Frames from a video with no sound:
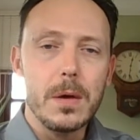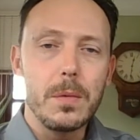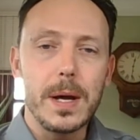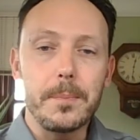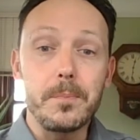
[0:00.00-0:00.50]

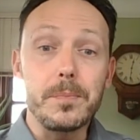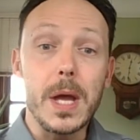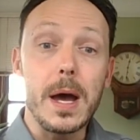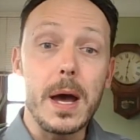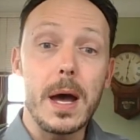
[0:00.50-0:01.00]
Well,
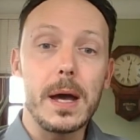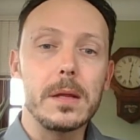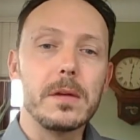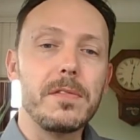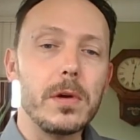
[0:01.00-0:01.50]
uh, I
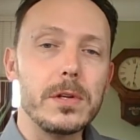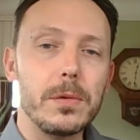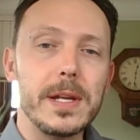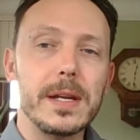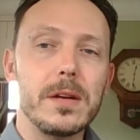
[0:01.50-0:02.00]
look forward to
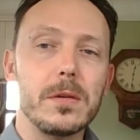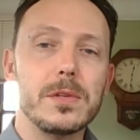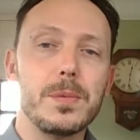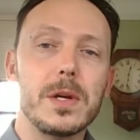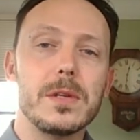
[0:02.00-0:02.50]
reading your
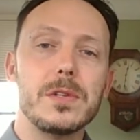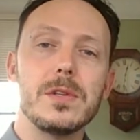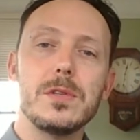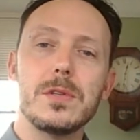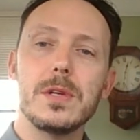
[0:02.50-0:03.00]

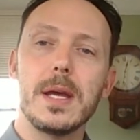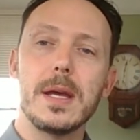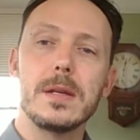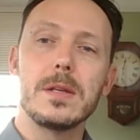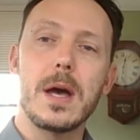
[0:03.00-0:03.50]
responses
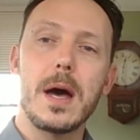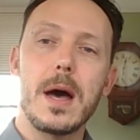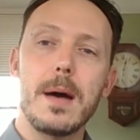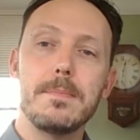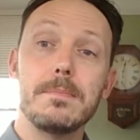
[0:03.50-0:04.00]
and
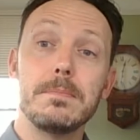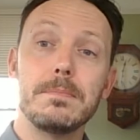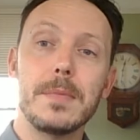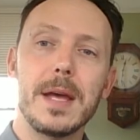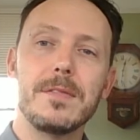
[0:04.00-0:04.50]

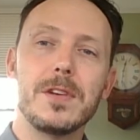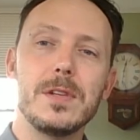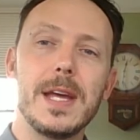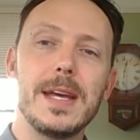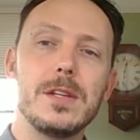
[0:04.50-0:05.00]
um, have
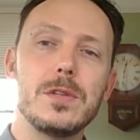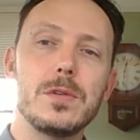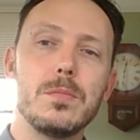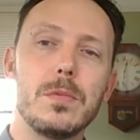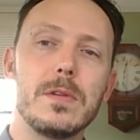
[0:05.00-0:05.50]
good
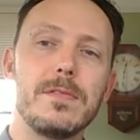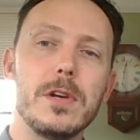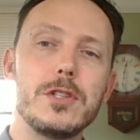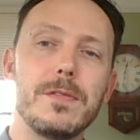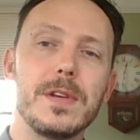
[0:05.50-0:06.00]
days, one
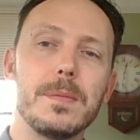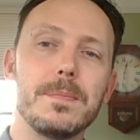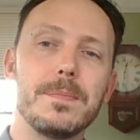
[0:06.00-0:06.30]
for each of you.